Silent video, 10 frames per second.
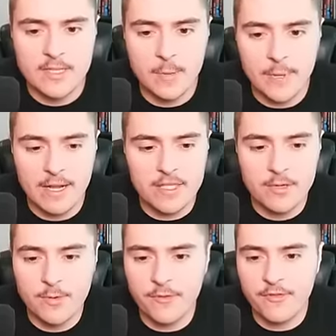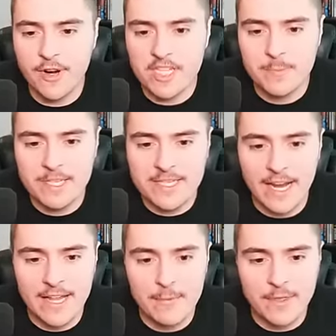dump it out to the freshman
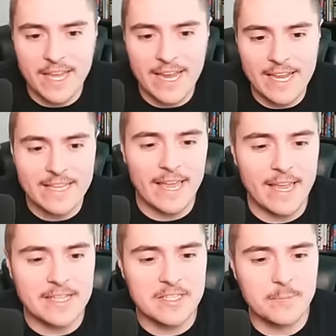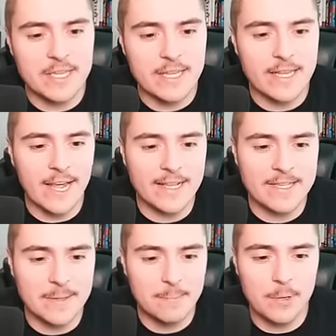tight end with 88 speed as
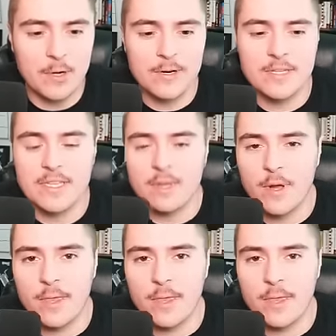he burns his way